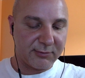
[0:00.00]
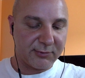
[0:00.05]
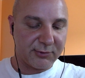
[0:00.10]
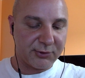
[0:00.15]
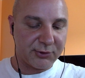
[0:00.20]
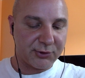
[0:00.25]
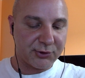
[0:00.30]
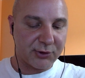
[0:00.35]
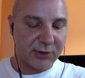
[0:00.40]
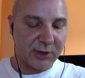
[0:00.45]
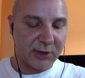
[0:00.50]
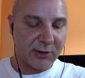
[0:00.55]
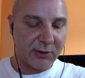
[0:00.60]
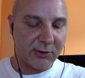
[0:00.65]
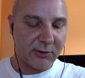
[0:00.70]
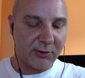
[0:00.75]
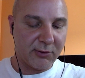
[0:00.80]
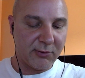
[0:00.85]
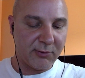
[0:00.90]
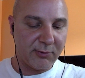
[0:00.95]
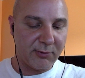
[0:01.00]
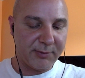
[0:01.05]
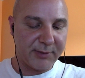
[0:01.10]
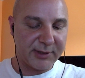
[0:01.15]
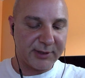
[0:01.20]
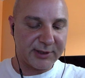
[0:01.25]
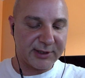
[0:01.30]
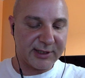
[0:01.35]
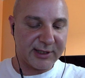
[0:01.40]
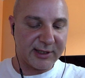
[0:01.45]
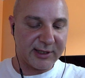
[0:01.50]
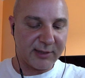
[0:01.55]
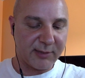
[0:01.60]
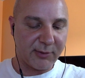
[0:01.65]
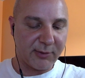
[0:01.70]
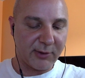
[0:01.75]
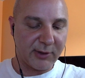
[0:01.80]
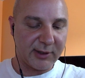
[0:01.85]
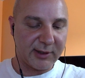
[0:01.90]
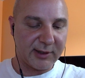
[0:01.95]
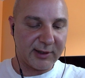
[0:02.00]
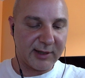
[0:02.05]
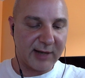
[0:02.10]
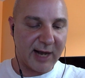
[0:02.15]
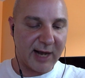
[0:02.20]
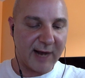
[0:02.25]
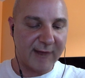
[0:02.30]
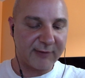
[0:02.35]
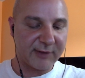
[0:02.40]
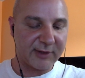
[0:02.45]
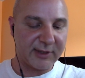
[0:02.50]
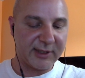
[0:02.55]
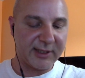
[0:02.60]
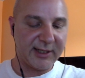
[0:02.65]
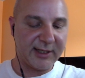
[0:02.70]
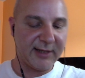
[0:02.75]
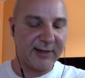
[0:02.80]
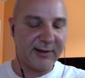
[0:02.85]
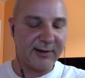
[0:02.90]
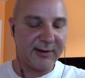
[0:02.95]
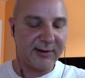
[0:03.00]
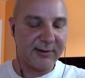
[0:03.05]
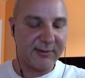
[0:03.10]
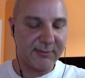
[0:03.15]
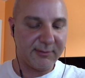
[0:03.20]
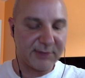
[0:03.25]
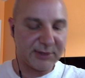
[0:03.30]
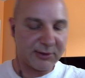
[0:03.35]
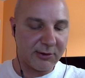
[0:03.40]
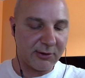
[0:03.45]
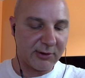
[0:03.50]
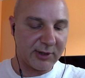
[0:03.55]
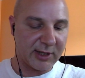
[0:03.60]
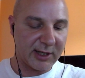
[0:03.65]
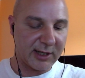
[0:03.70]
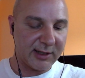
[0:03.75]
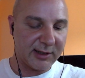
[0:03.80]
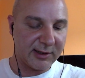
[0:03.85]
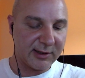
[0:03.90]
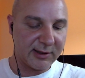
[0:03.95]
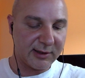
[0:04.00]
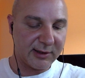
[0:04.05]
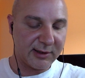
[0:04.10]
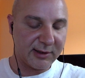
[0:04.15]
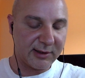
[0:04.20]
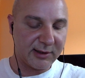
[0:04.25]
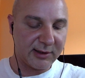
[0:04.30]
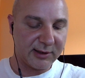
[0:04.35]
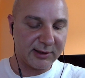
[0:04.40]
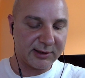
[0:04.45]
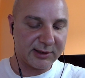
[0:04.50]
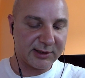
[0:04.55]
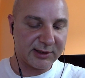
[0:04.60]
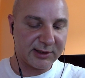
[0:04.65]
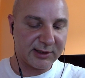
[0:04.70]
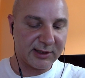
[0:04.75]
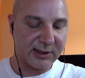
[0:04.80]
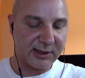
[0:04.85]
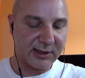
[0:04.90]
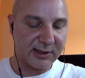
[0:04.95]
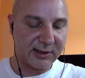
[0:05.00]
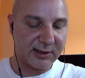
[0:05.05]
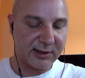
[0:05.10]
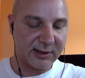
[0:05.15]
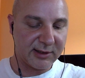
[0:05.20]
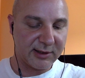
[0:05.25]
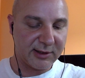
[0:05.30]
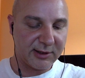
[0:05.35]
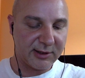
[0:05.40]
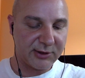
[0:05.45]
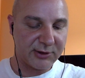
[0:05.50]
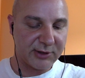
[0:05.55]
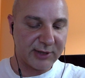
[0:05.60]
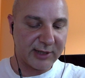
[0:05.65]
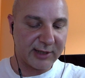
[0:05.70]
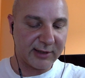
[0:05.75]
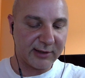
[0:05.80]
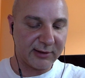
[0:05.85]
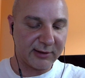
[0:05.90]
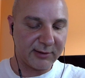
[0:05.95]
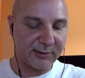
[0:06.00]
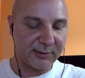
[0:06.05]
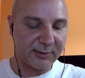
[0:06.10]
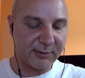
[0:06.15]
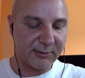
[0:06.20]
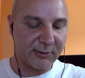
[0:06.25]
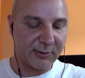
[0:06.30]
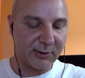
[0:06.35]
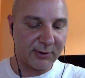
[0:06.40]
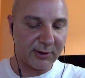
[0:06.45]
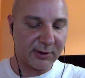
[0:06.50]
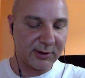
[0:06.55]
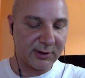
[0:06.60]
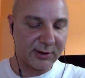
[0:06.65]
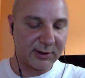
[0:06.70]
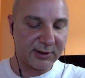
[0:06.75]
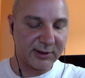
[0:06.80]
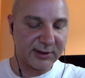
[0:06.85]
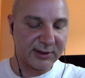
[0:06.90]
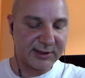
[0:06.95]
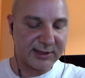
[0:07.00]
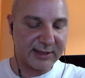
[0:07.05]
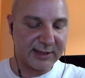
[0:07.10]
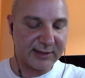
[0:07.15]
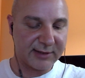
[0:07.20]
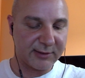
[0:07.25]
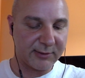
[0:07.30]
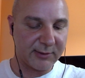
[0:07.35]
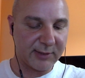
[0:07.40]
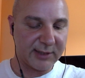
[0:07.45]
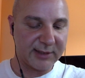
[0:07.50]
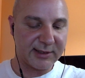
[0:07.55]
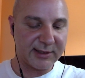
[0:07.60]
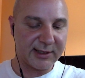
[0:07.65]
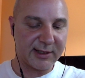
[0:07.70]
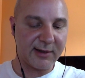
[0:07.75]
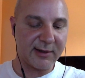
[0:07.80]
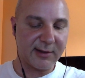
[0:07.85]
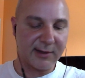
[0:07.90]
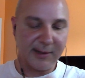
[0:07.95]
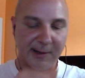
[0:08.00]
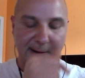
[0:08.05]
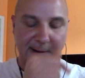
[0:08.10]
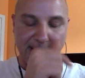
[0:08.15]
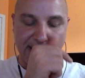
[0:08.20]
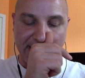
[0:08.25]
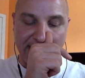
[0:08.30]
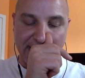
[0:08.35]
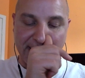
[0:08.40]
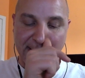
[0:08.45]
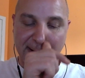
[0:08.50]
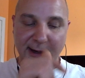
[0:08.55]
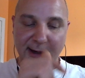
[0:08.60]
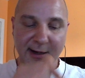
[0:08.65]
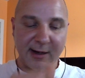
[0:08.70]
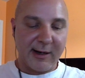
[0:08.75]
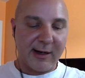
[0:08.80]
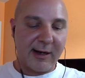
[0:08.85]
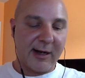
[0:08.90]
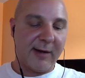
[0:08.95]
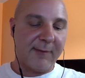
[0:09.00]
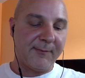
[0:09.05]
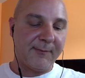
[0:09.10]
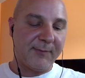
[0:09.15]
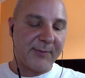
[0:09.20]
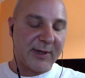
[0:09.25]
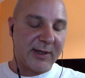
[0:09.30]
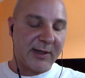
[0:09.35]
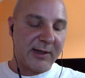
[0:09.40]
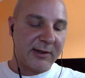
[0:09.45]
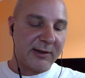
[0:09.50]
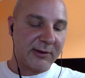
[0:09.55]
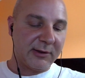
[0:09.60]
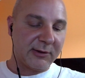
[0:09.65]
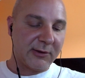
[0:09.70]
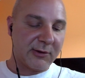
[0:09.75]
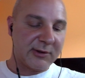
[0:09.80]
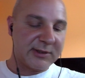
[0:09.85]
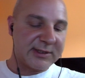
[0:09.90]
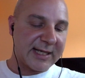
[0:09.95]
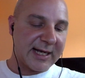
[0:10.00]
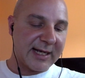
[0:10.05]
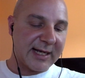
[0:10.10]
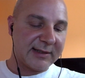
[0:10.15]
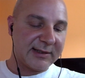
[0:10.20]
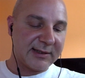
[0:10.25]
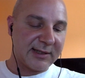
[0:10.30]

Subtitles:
Toronto Pearson Airport after hitting Muskoka, I'm just going to drag it a little bit more center-wise there. You'll notice that